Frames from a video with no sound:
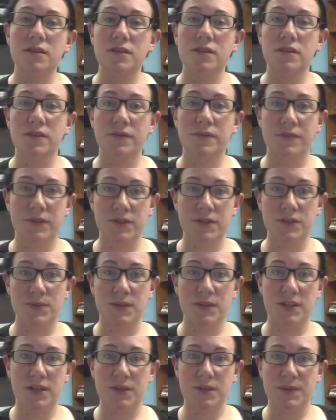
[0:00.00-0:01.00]
The first
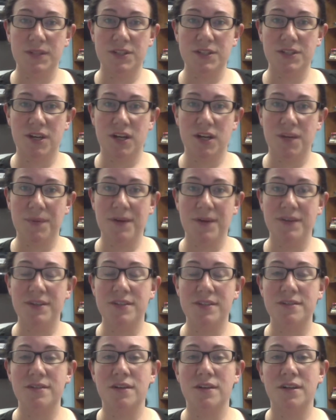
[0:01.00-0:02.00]
one that I want to talk about
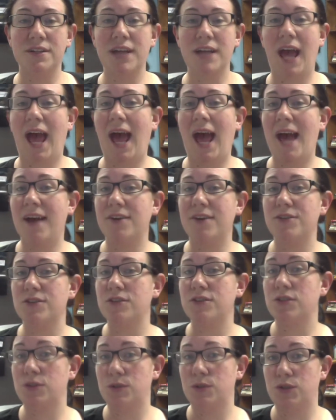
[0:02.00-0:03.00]
is called actor
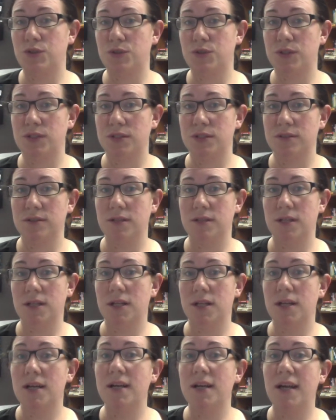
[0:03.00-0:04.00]
neutral.
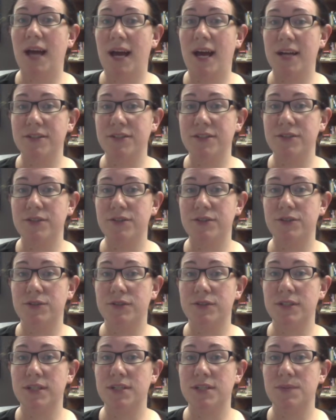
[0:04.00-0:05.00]
Actor
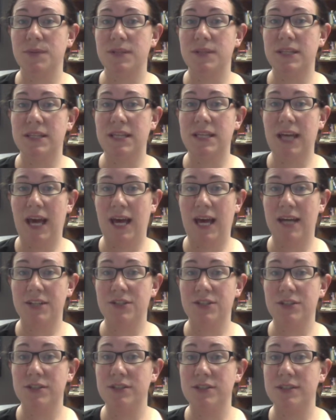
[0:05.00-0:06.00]
neutral is with the
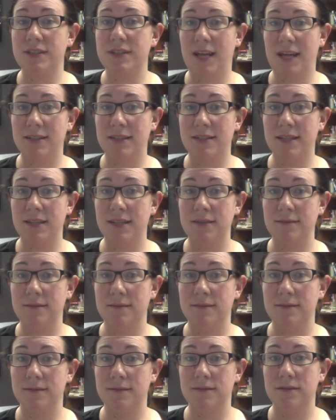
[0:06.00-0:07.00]
actors standing
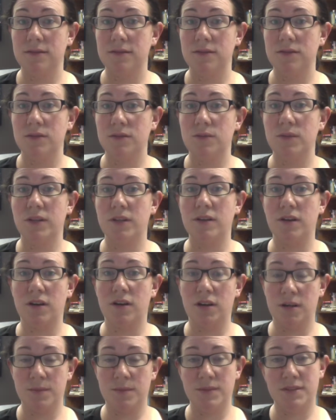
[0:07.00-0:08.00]
with
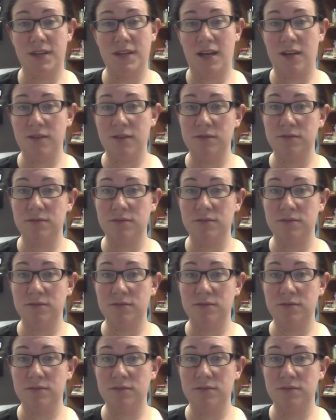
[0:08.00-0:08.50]
arms down,